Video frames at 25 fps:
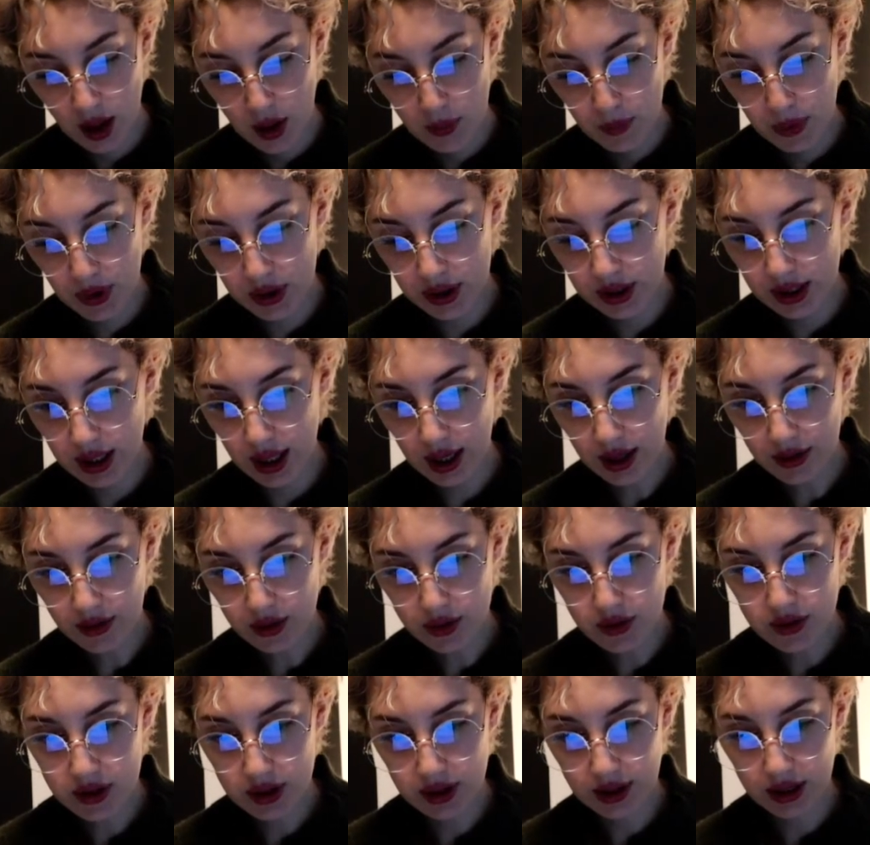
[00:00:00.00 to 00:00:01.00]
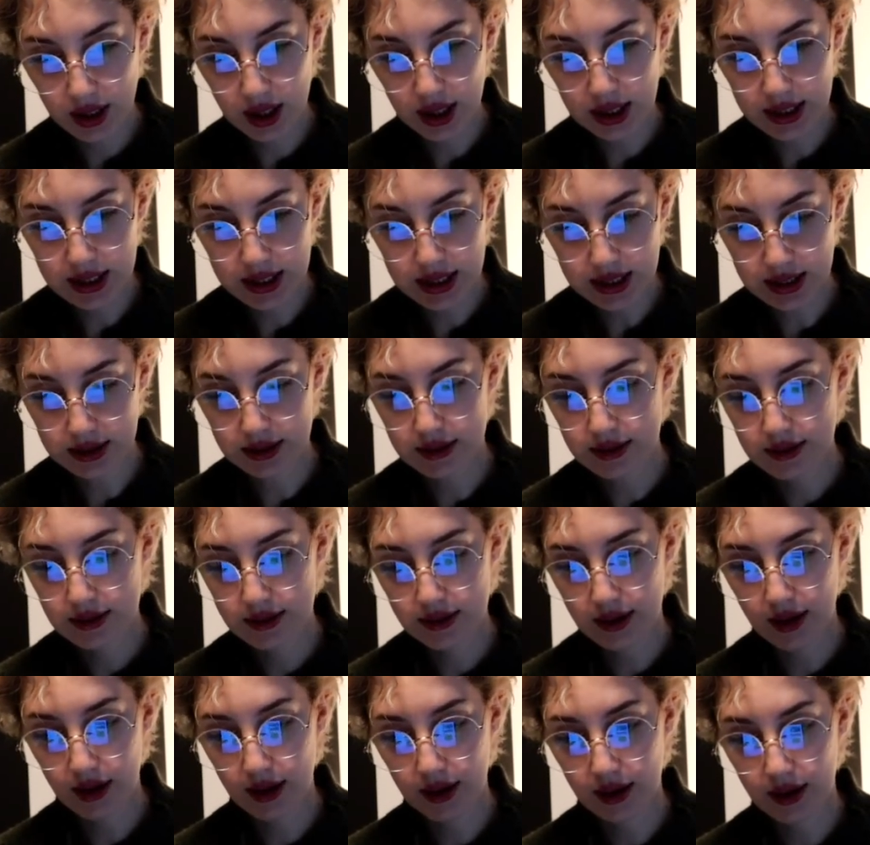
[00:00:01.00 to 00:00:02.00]
But yeah, those are the ideas.
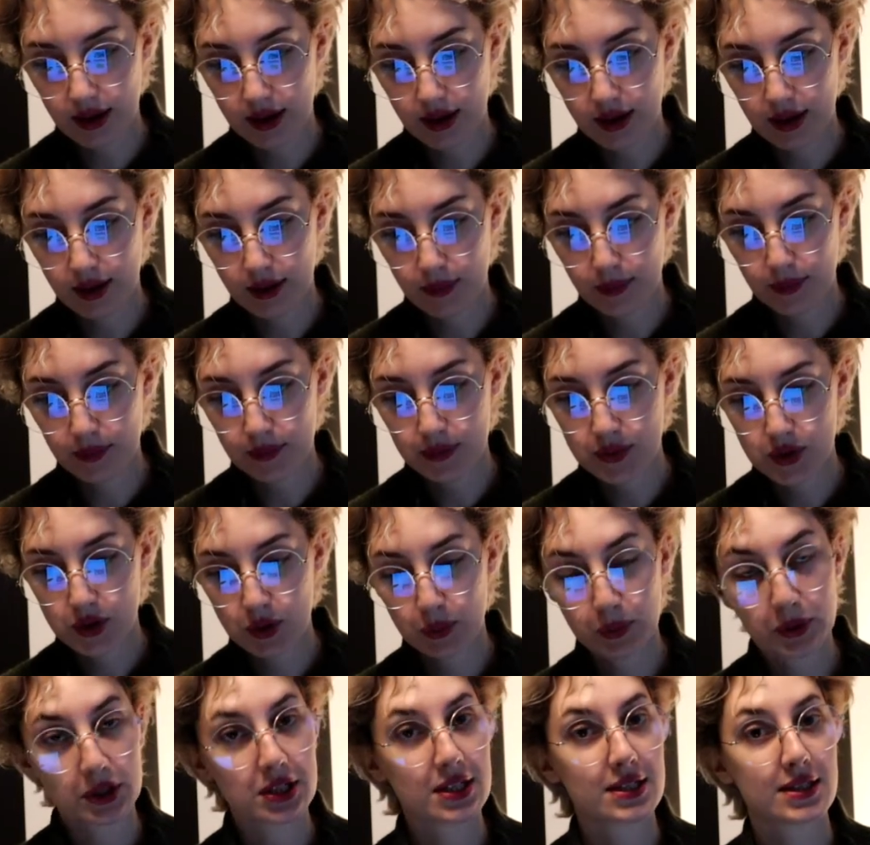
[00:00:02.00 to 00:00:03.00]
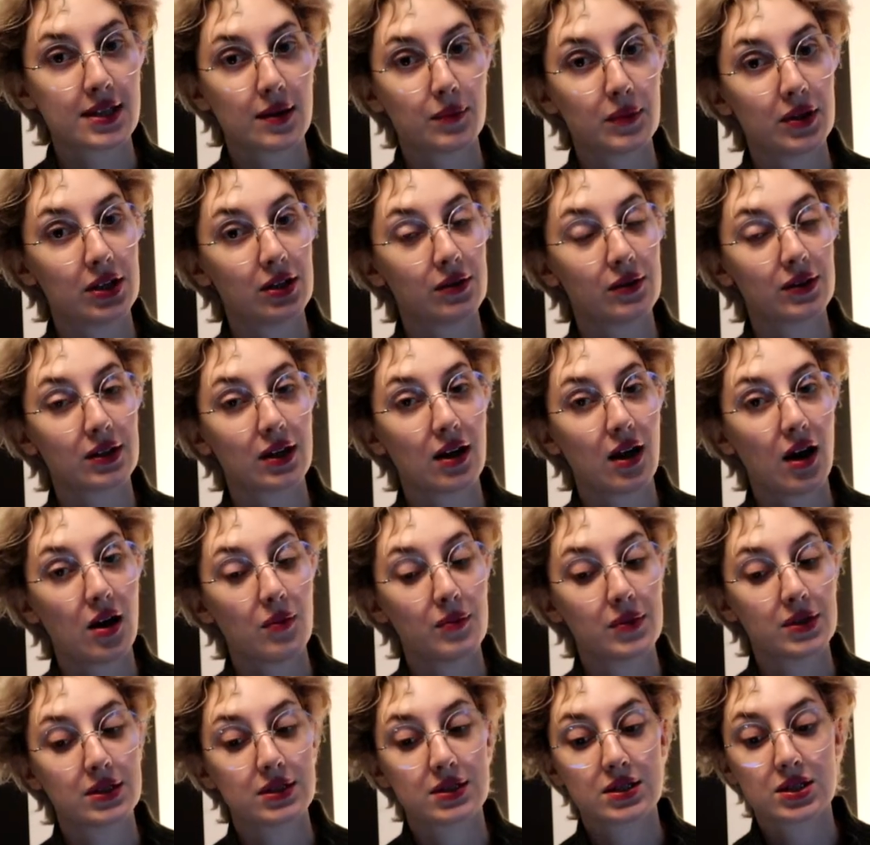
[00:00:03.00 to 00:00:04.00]
So please let me know in the
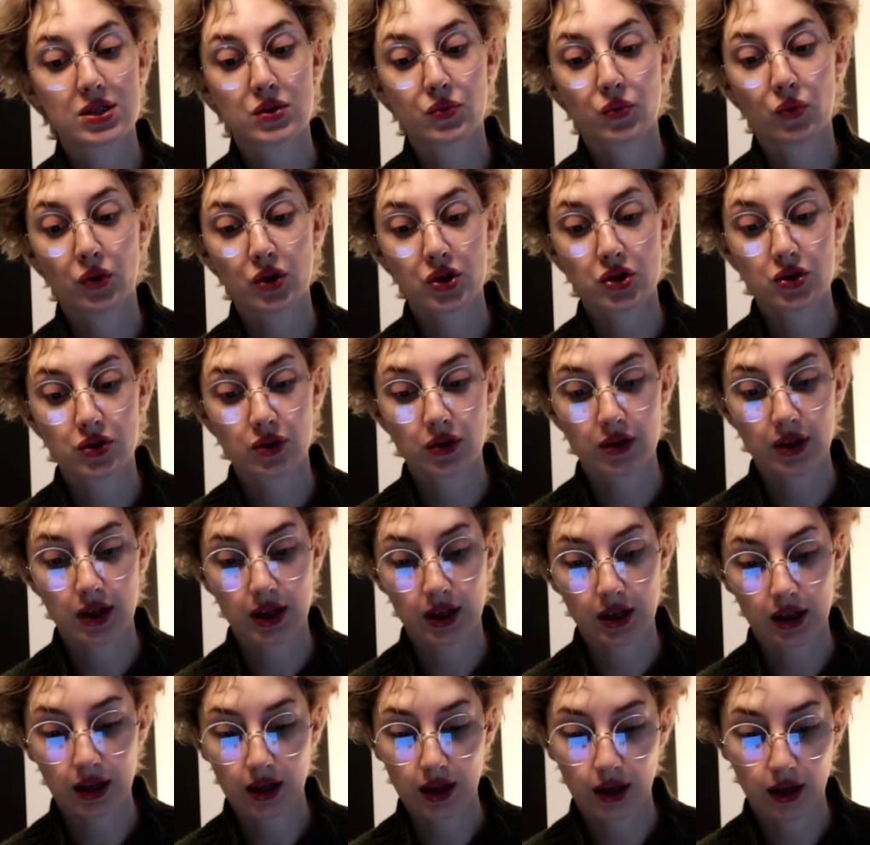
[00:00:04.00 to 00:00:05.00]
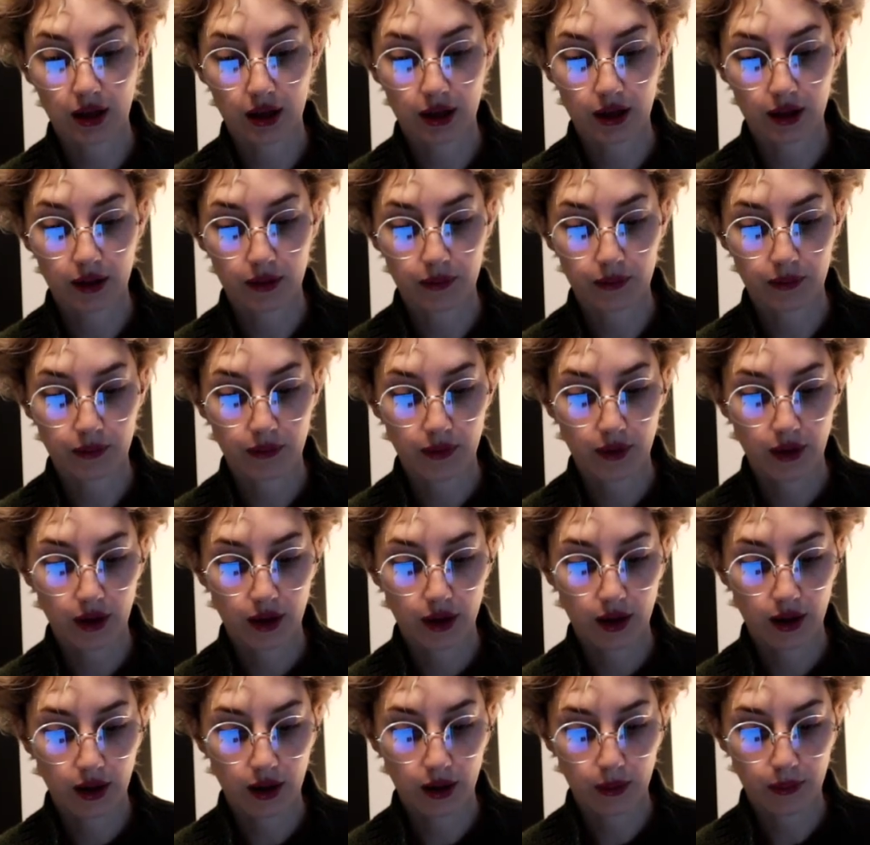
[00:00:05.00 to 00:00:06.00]
comments what you think. I'll
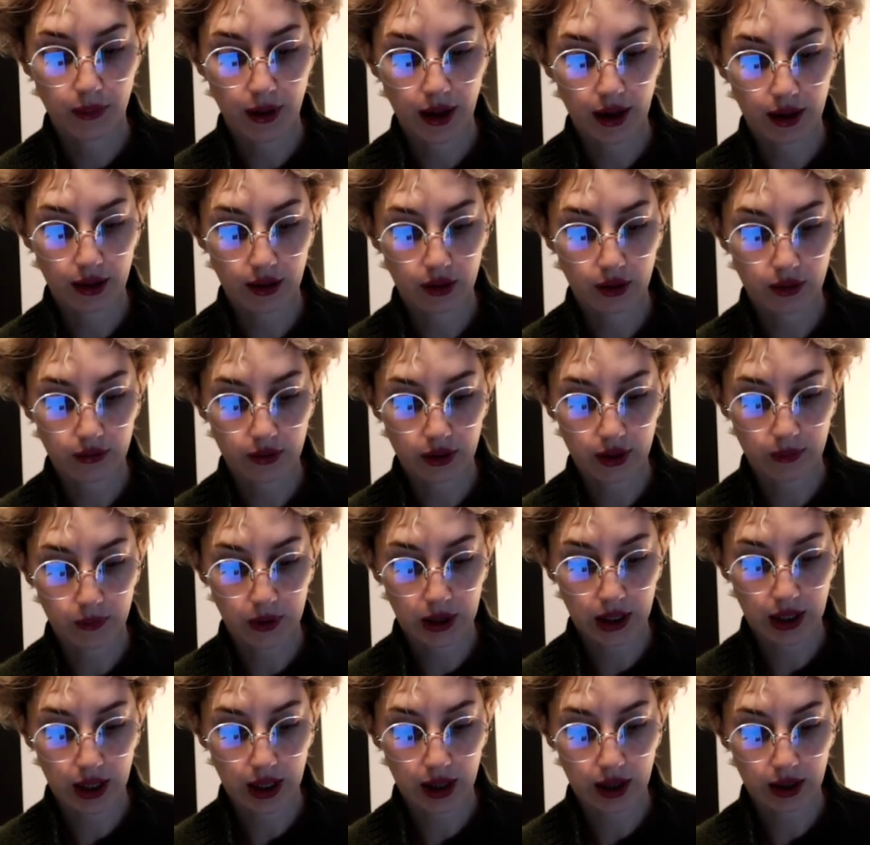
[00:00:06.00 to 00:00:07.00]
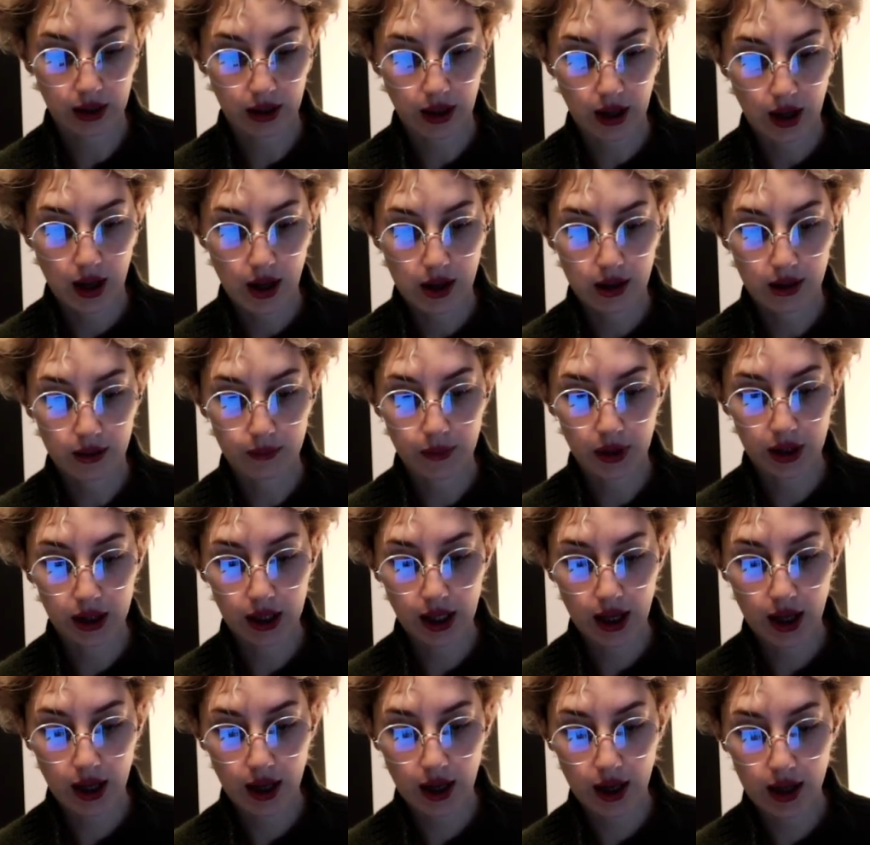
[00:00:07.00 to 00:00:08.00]
back over them again. The Money
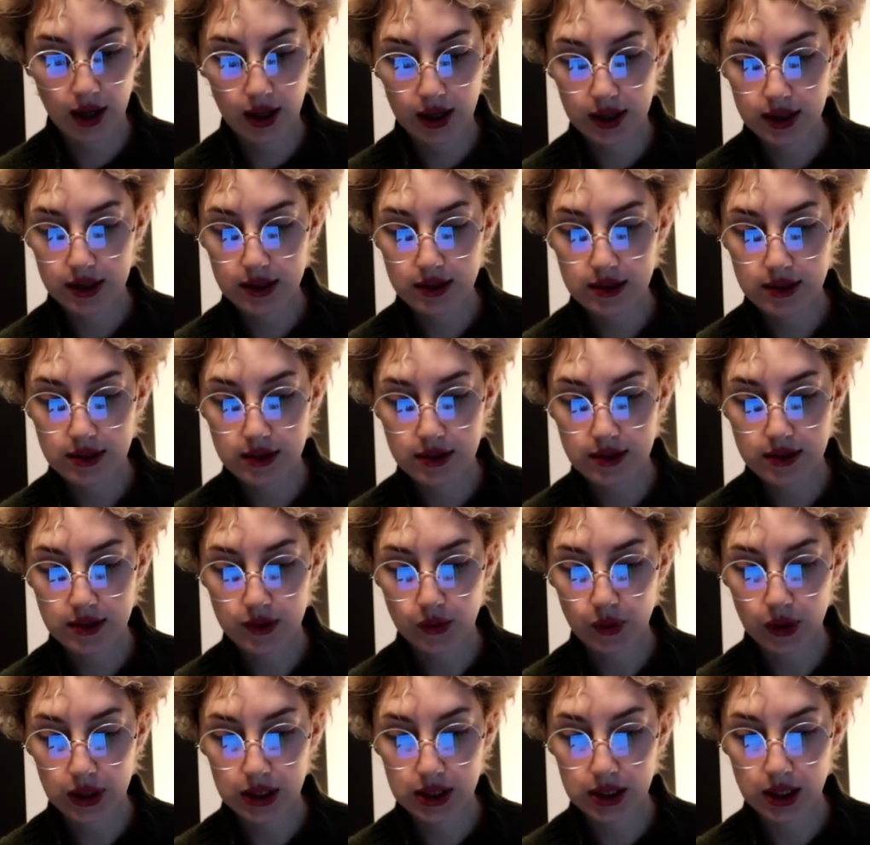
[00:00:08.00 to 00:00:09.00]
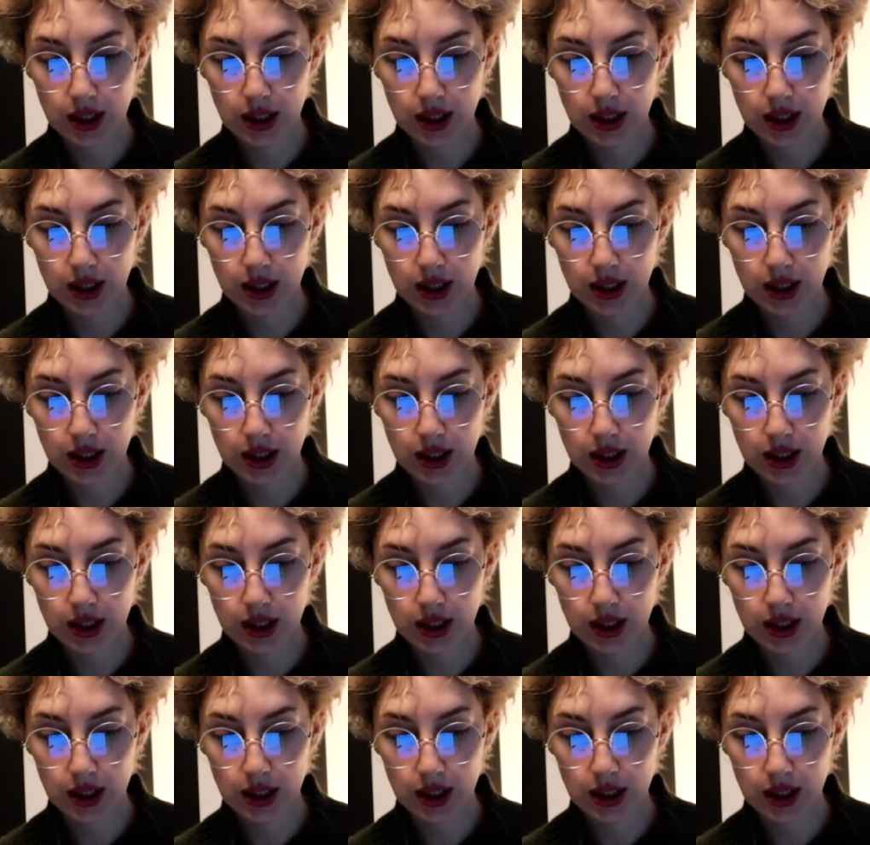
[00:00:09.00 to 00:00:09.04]
Heist, Squid